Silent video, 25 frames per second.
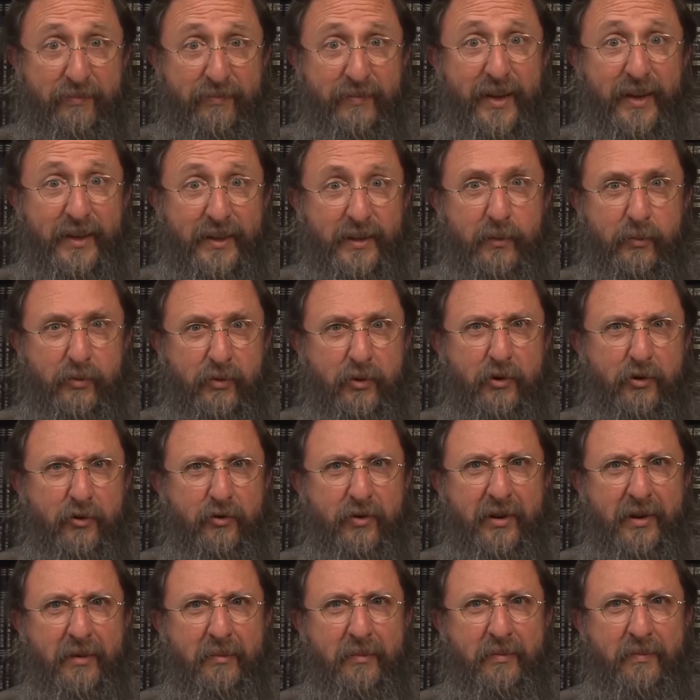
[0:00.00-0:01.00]
That's the
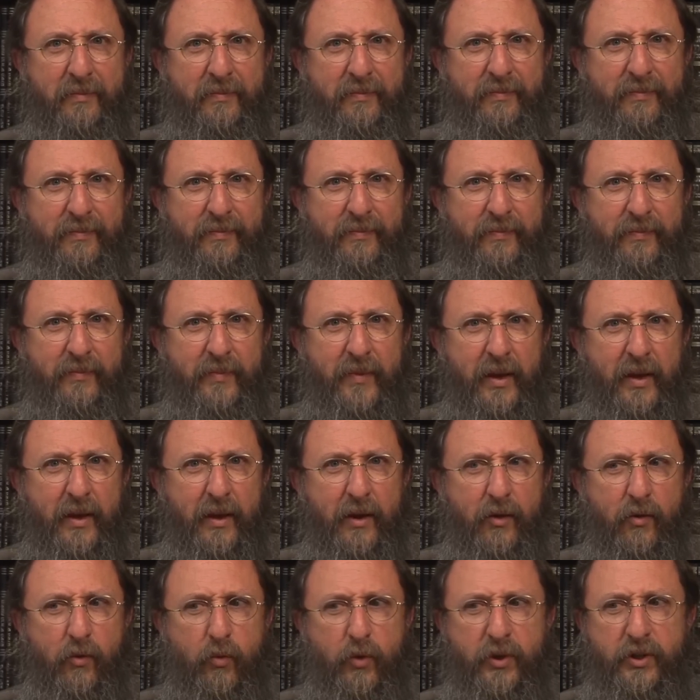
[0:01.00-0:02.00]
program,
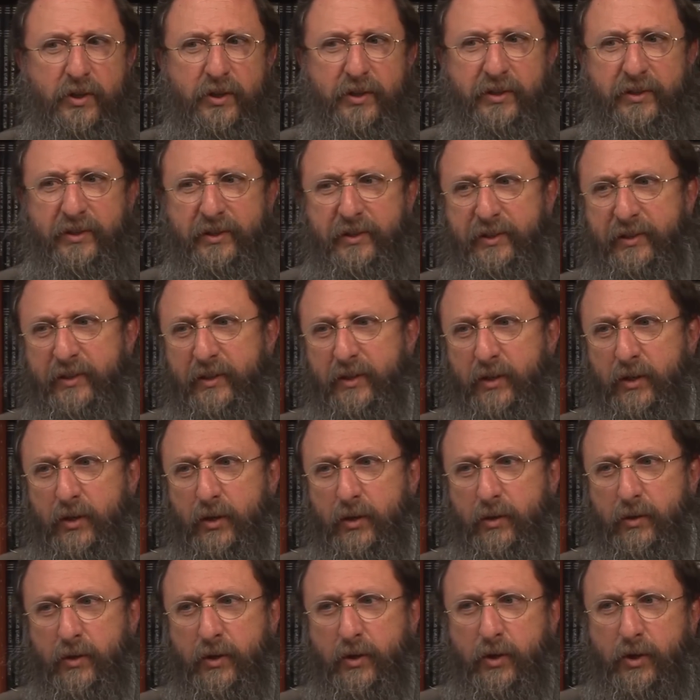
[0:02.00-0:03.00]
which is
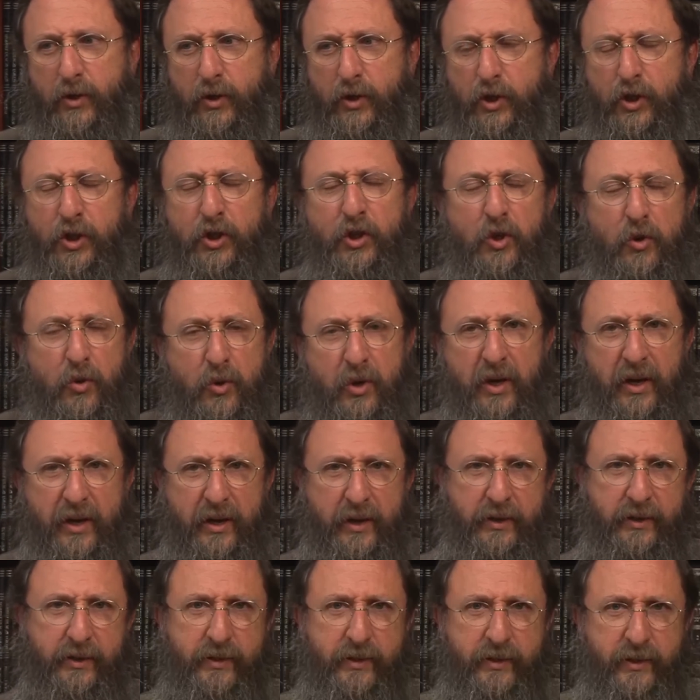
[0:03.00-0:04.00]

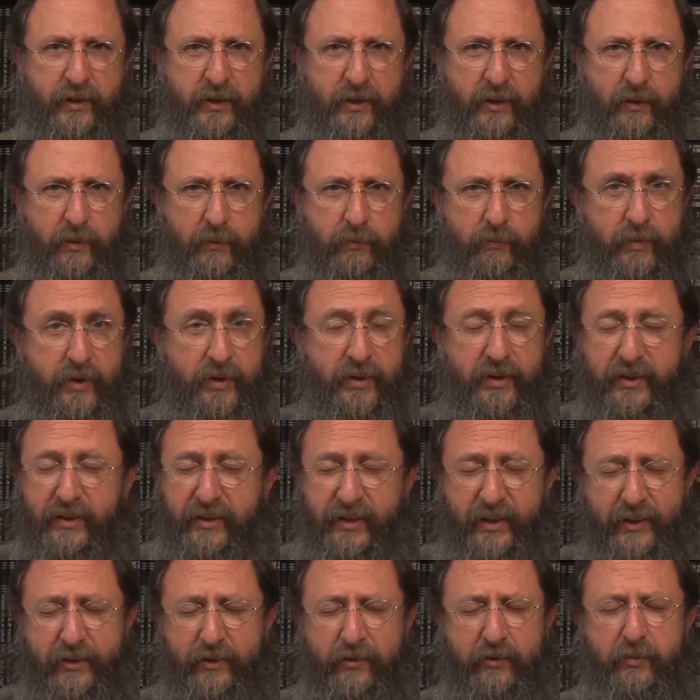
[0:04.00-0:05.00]
showcased by the
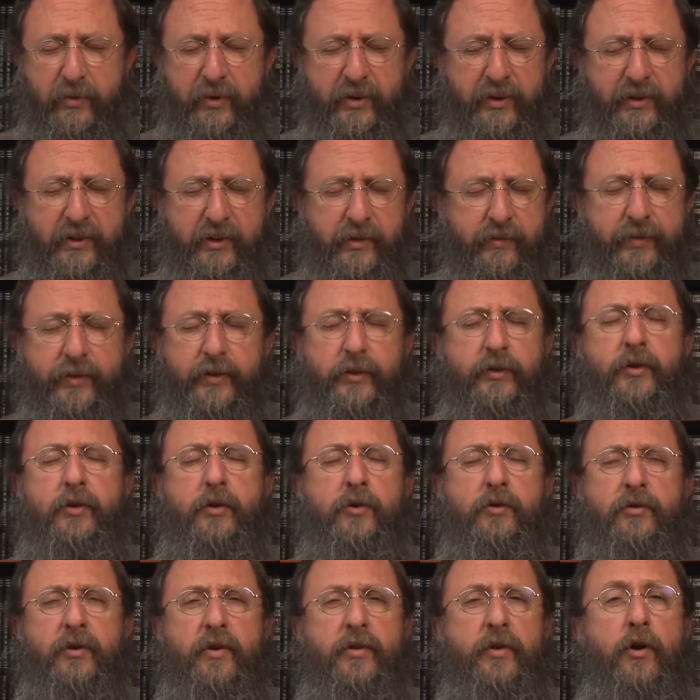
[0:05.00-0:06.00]
centerpiece of the
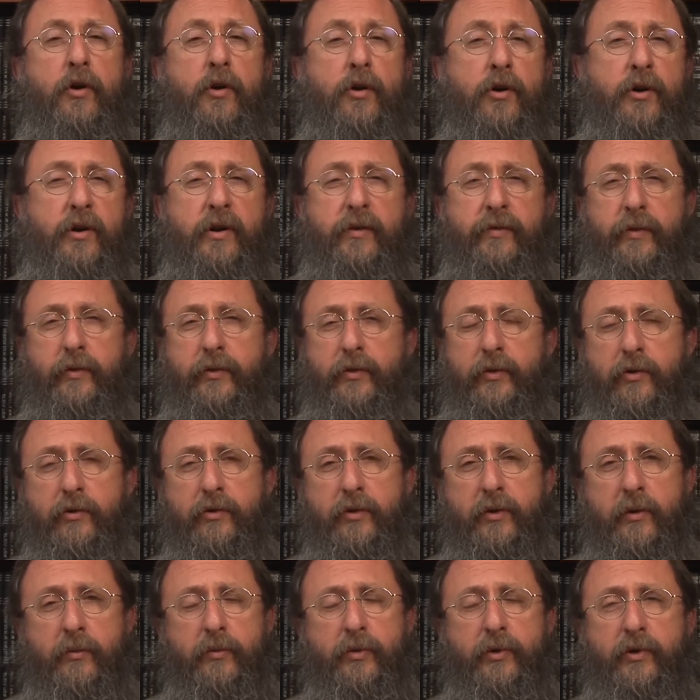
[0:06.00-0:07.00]
Torah, the heart of the
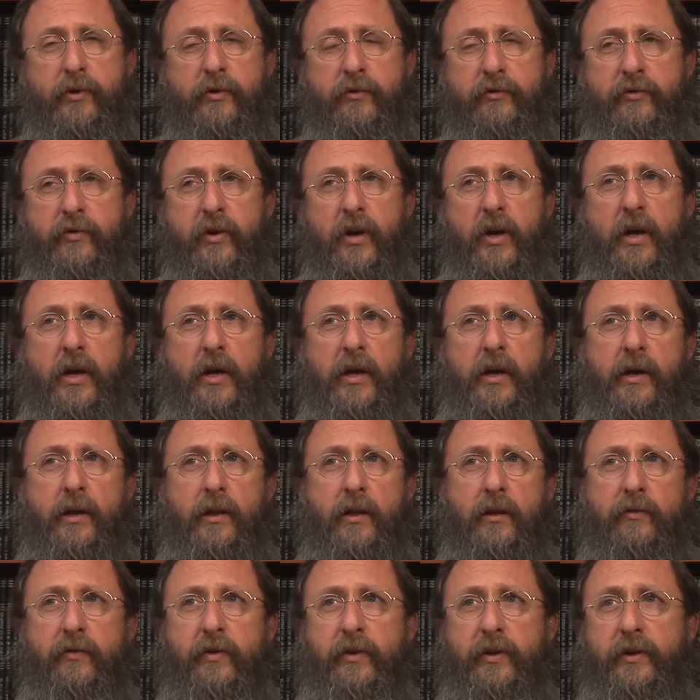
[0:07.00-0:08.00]
Torah, the book of
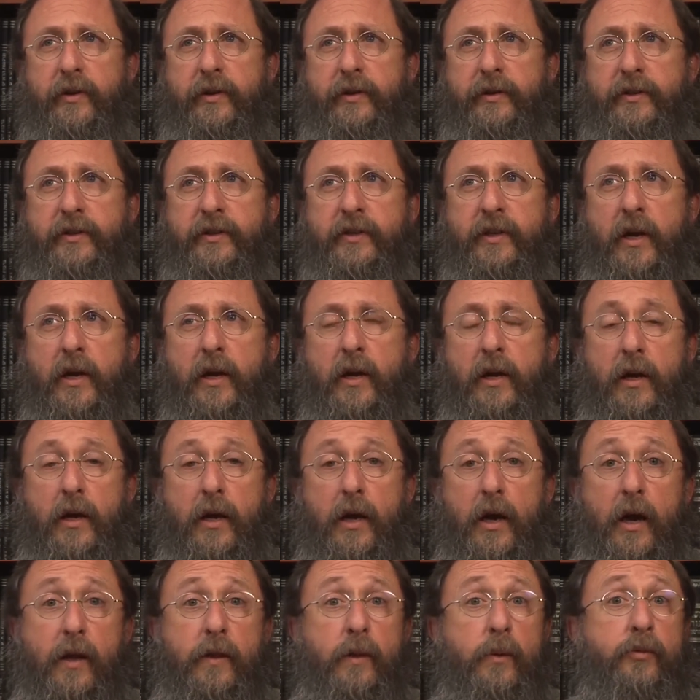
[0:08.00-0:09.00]
Leviticus.
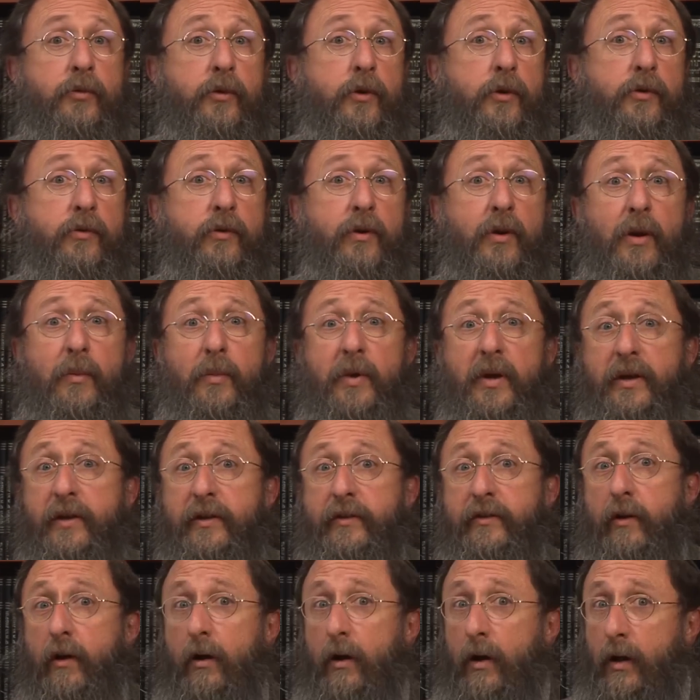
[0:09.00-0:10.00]
And the program
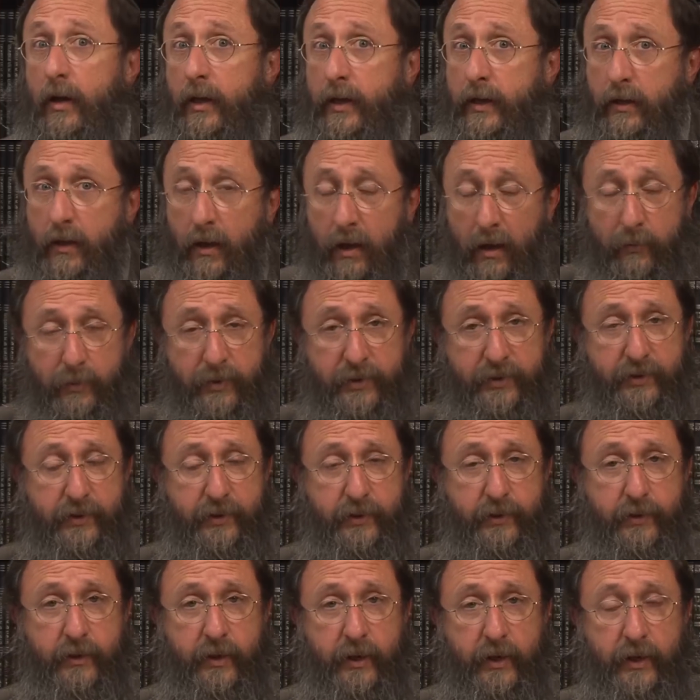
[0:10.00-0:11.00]
is
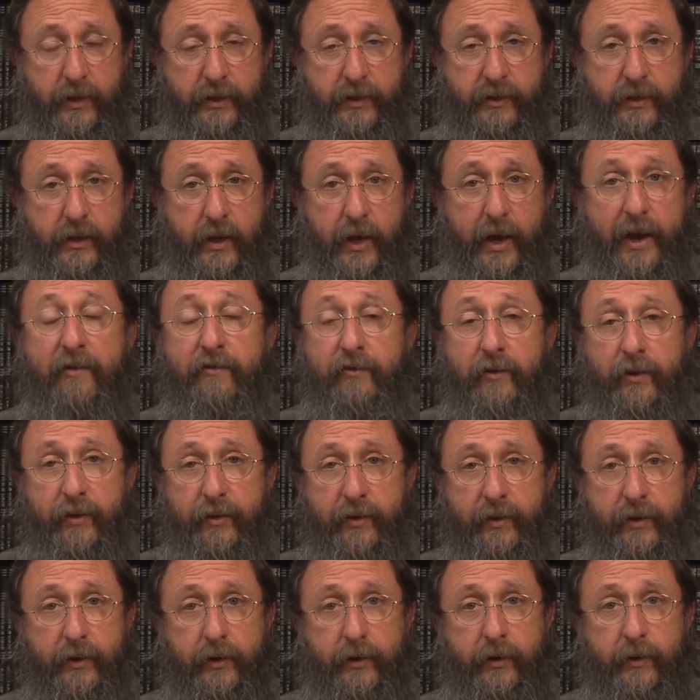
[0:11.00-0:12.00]
all-encompassing. It's
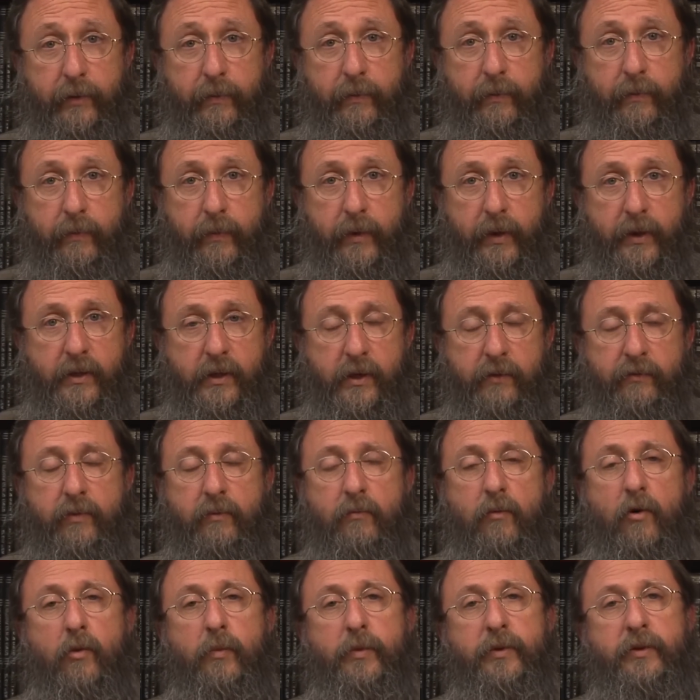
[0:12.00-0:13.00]
everything. It's every
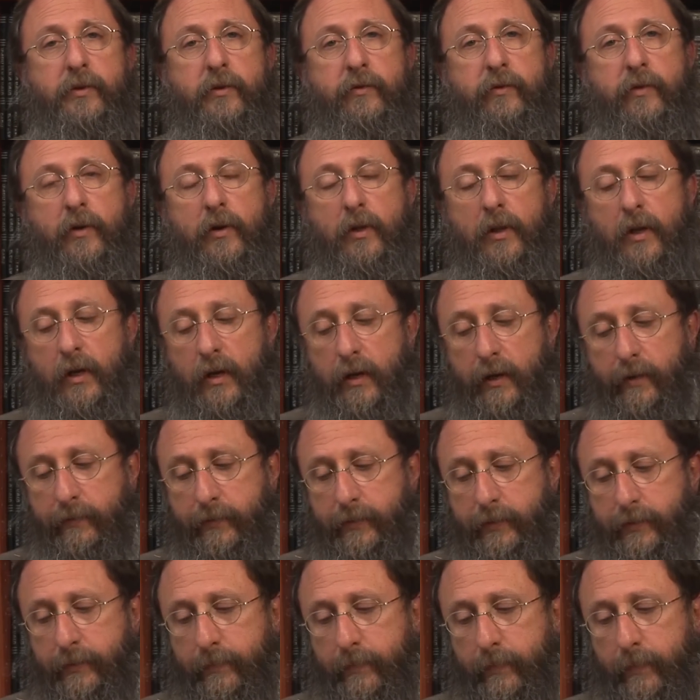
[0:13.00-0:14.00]
moment of our
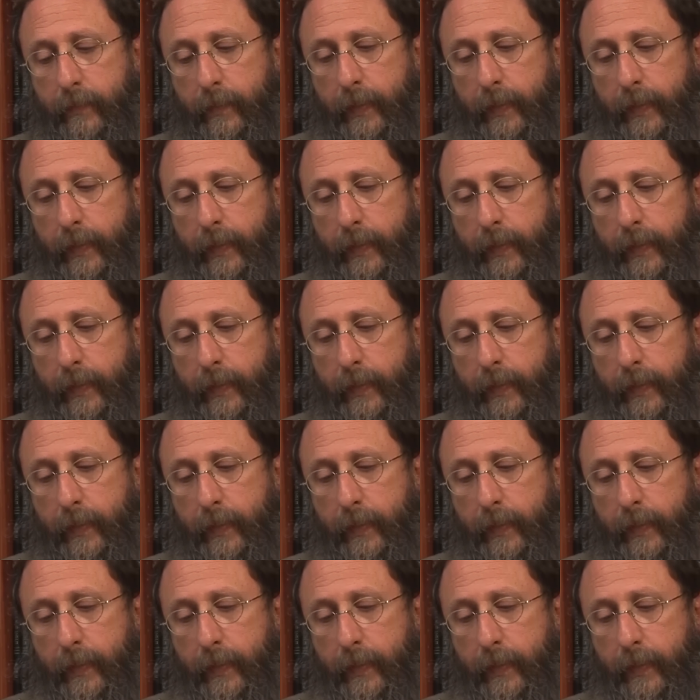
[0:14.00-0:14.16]
lives.